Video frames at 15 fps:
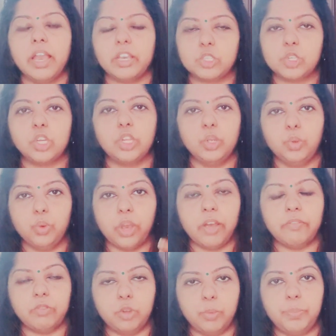actually you
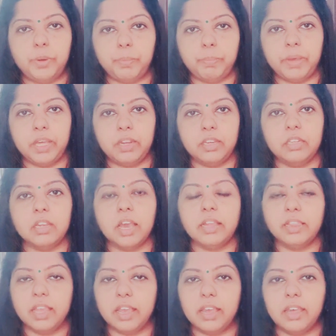have to prepare it.
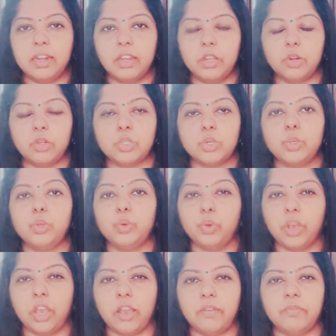And there also
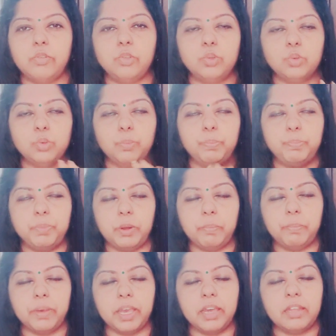you have to
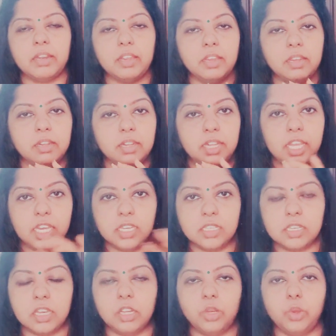prepare in
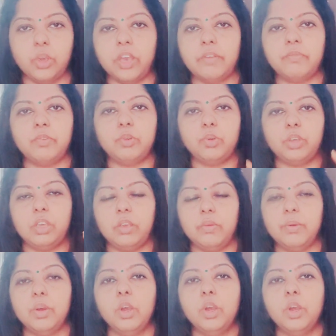detail. You have to give